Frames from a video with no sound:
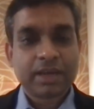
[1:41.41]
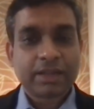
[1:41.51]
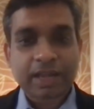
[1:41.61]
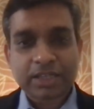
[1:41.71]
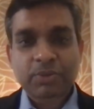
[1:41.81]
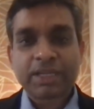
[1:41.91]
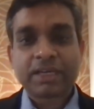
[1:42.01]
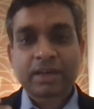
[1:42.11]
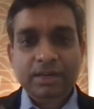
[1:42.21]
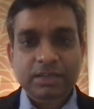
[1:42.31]
and that's why they
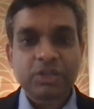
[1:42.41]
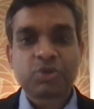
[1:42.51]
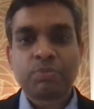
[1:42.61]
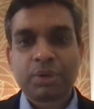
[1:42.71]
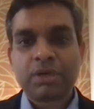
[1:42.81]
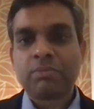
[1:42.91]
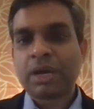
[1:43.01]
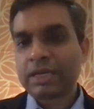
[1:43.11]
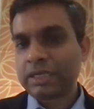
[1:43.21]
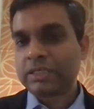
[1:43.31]
continue to burn money